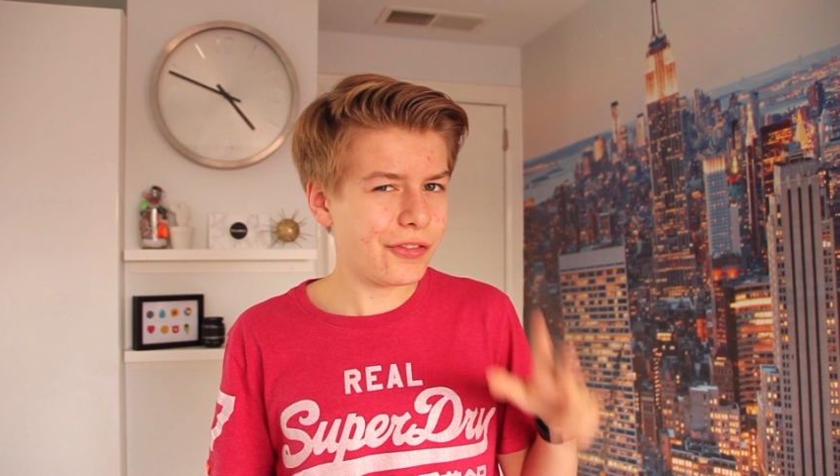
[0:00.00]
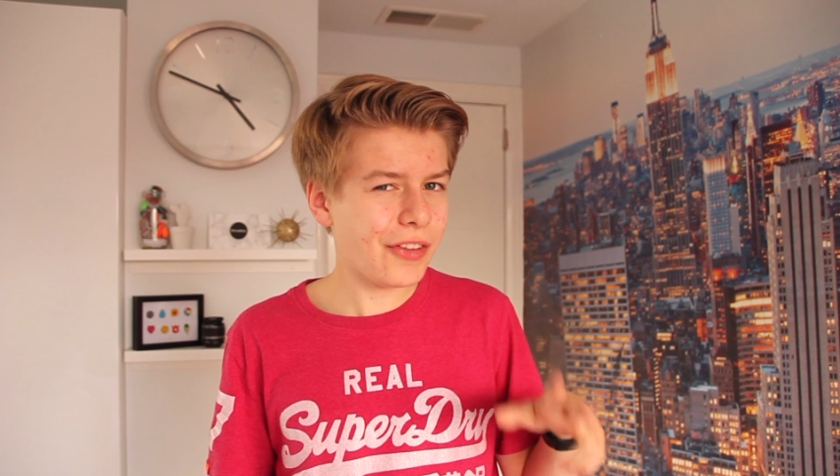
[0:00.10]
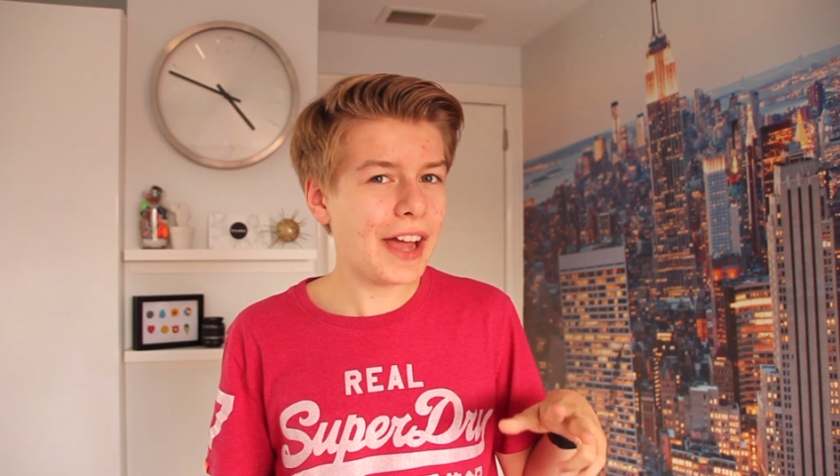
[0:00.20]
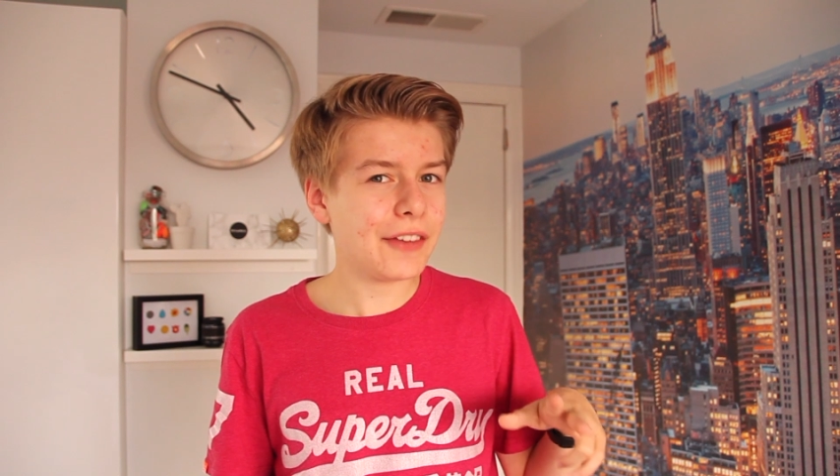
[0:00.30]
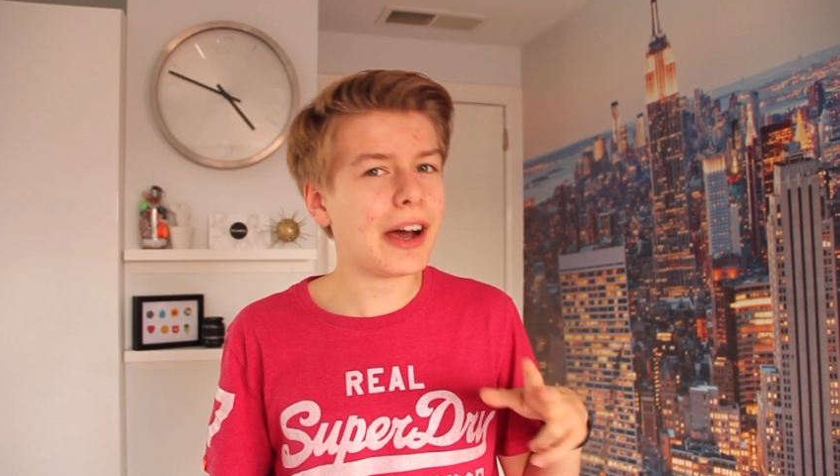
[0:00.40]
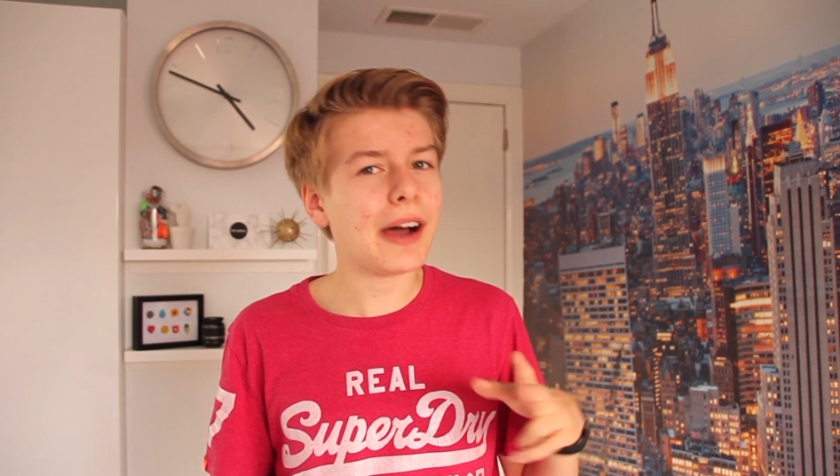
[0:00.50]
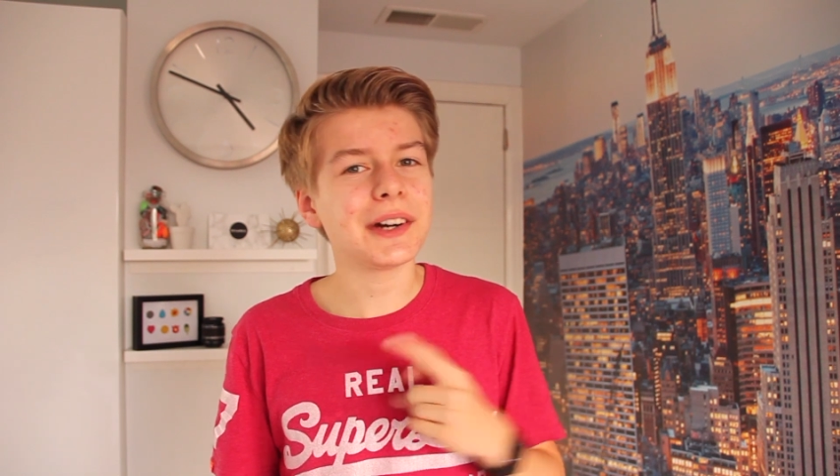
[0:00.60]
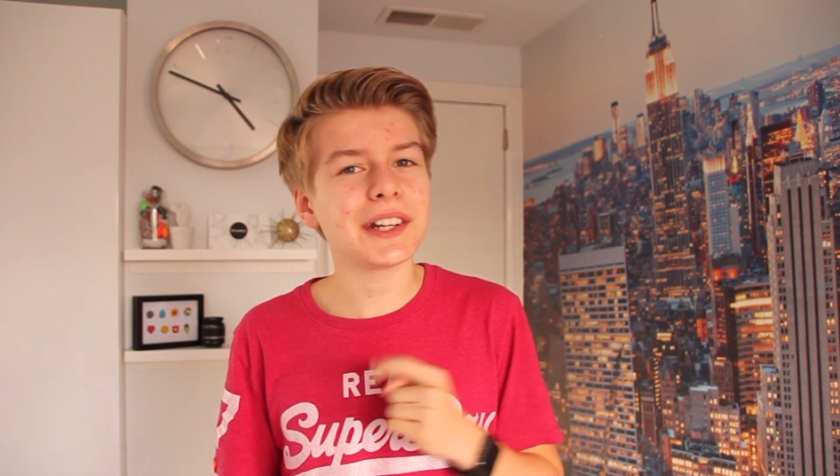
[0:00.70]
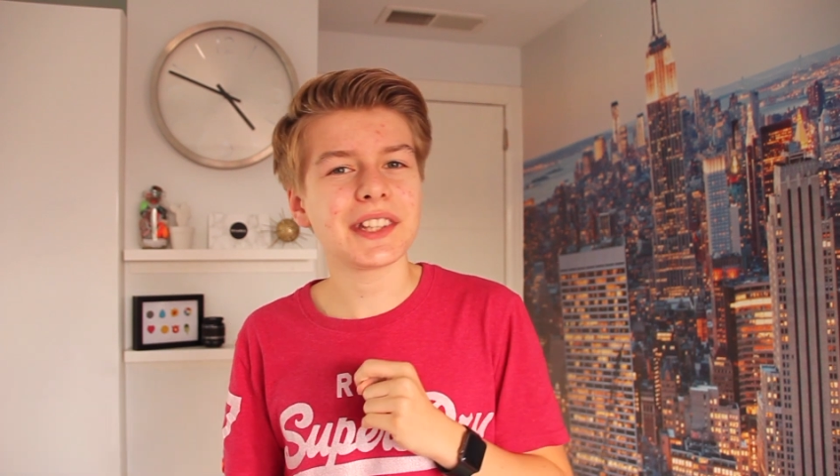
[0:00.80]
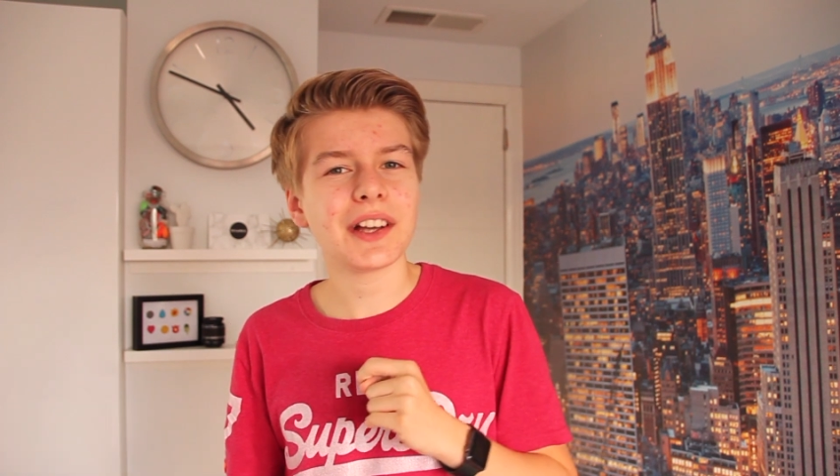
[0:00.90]
5
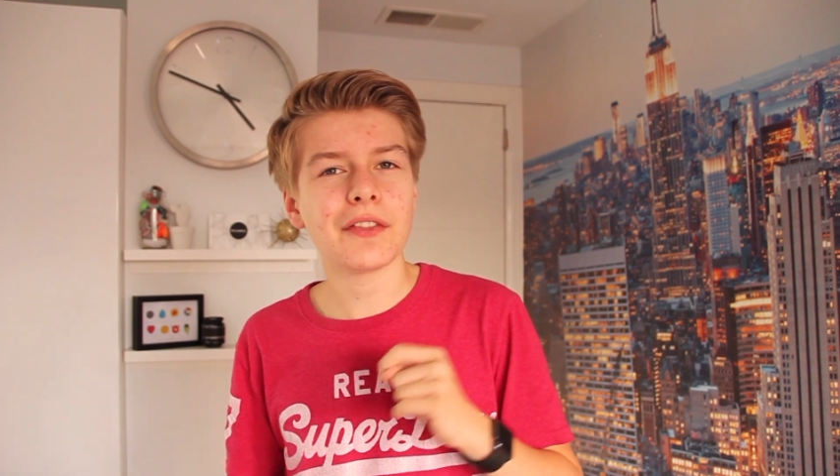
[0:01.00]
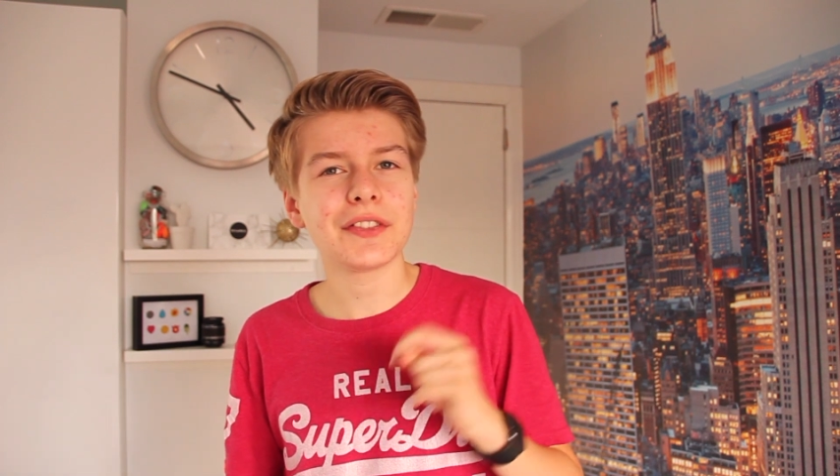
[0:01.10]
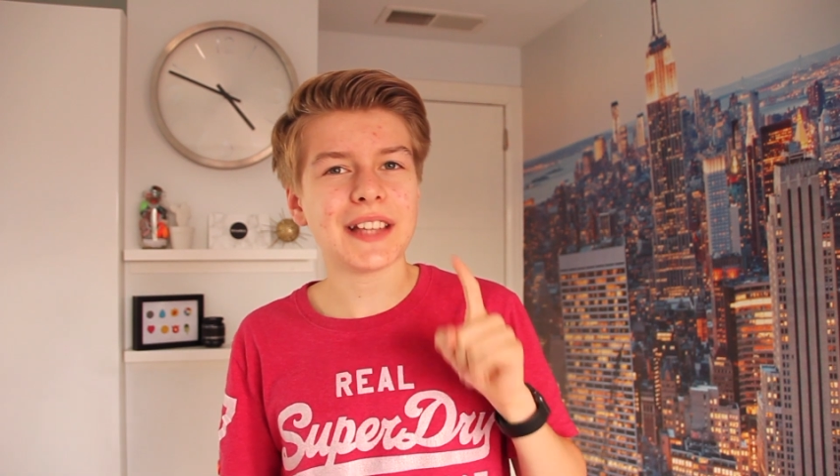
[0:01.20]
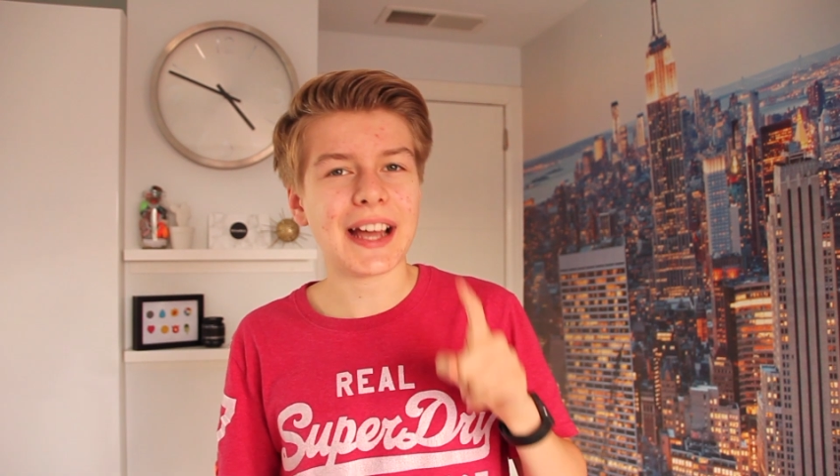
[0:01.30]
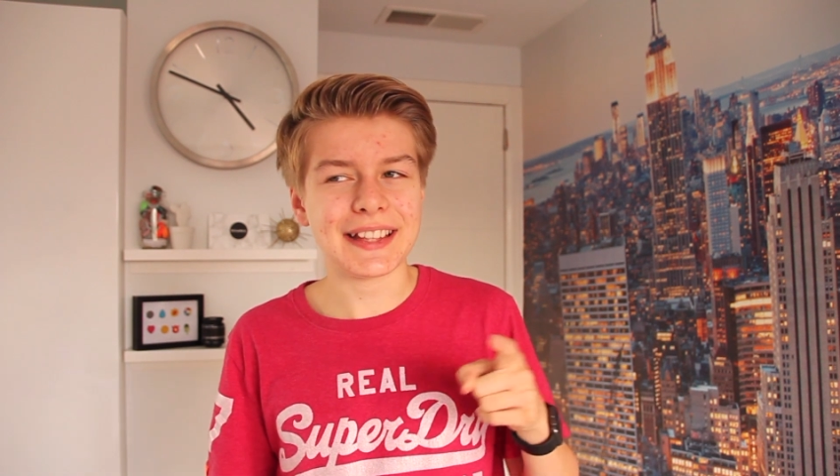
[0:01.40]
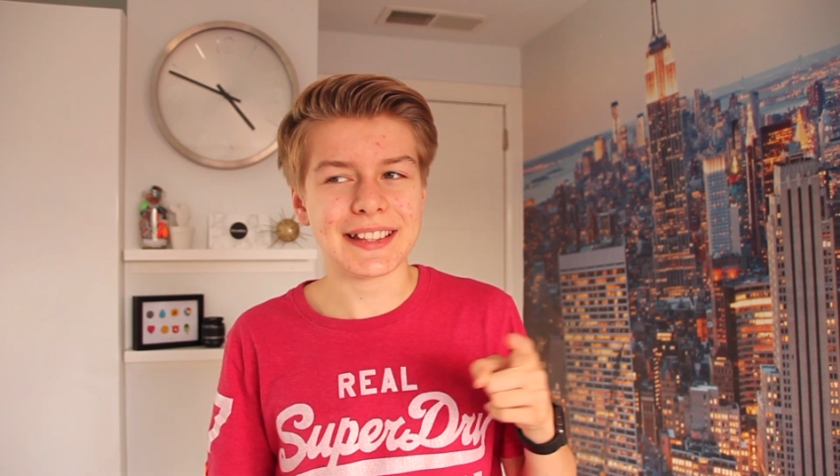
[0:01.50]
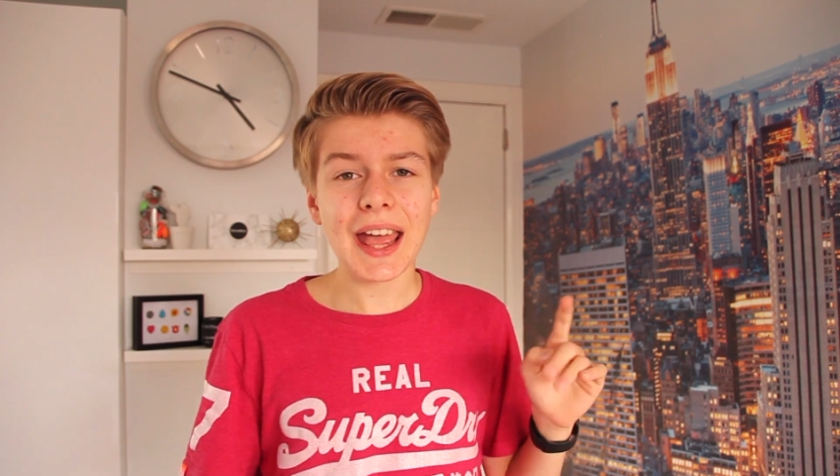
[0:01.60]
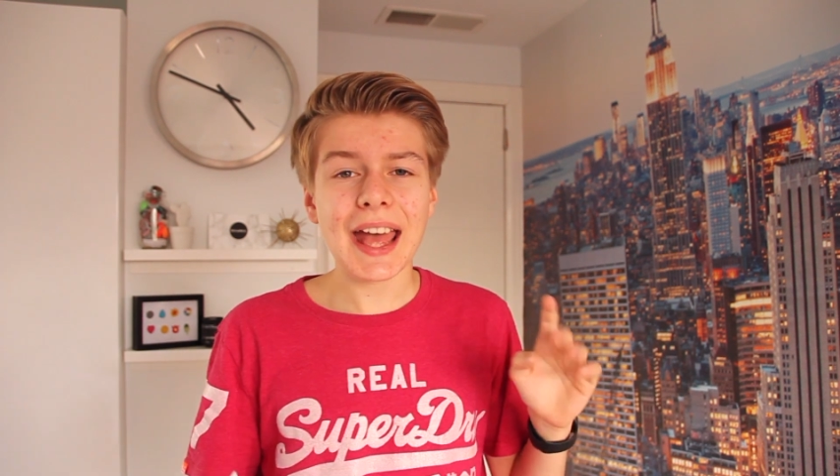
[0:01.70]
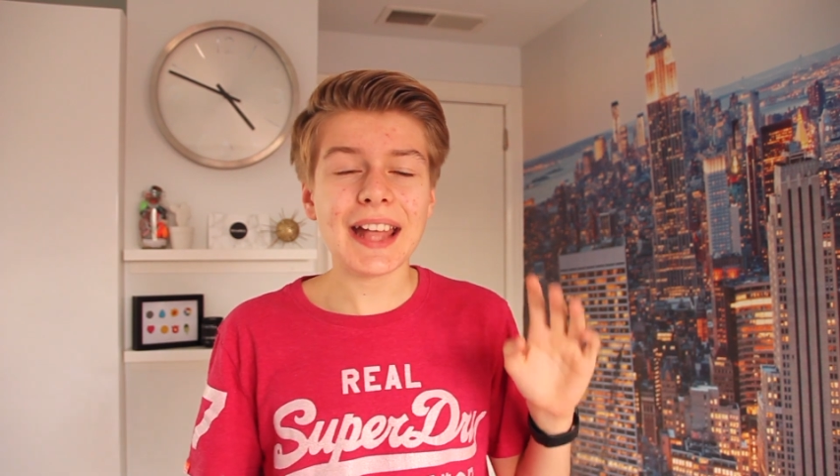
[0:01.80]
hours of science.